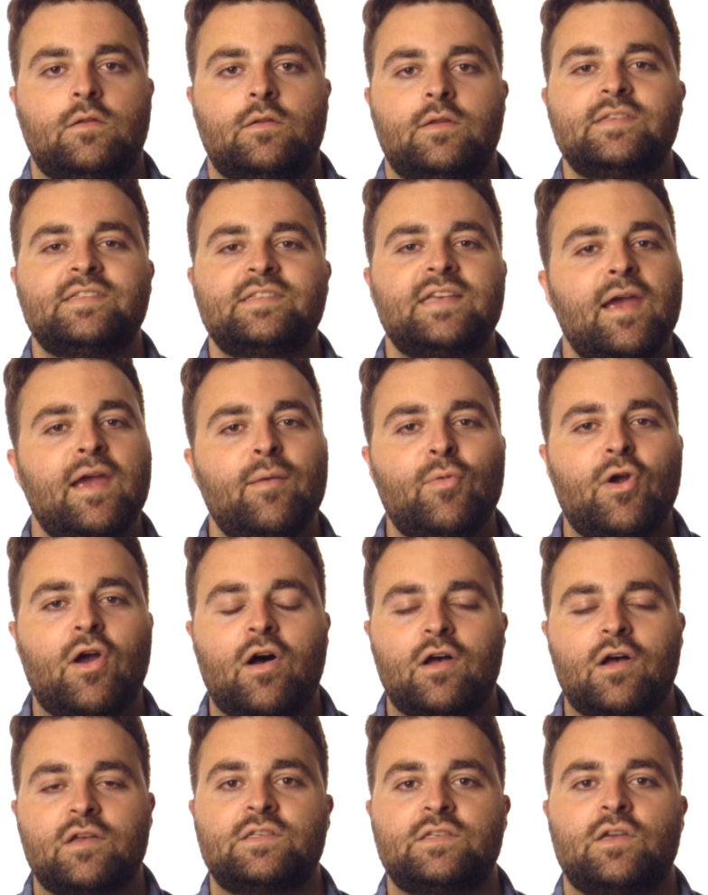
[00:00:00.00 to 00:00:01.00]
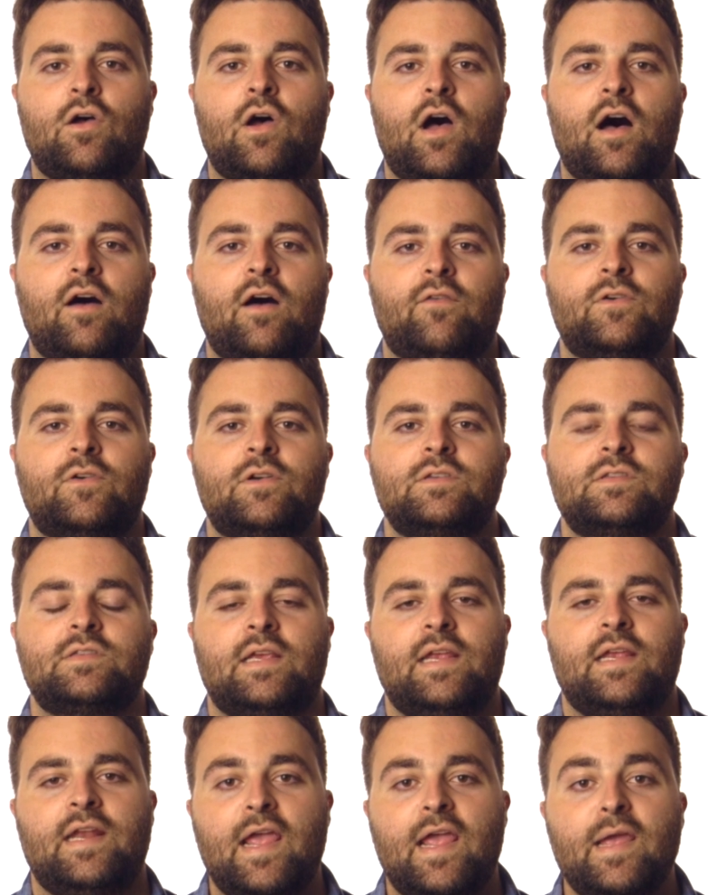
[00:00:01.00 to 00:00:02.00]
This camera also offers
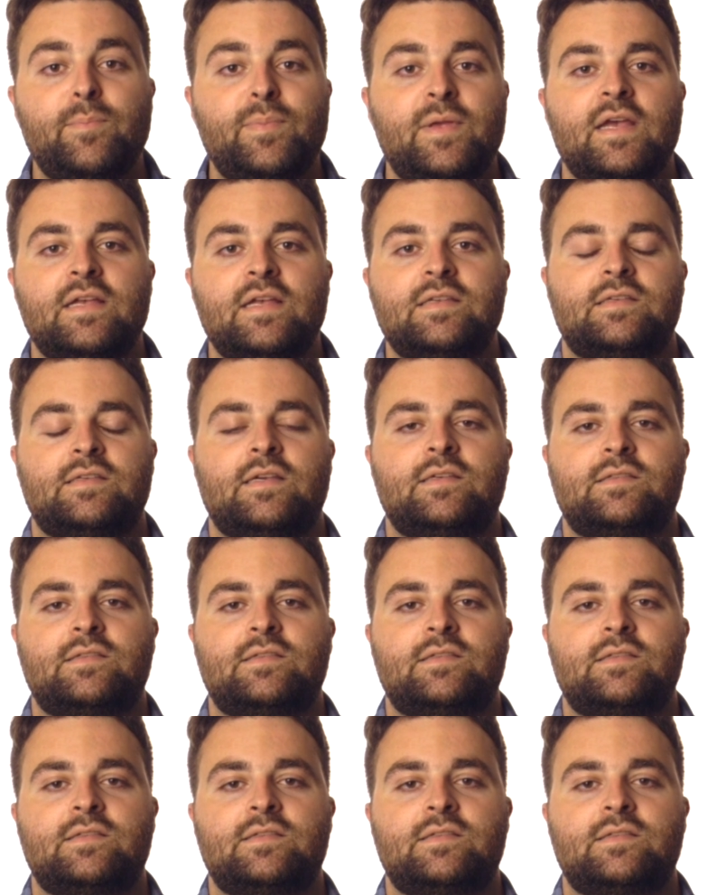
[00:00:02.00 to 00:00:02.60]
an APS-C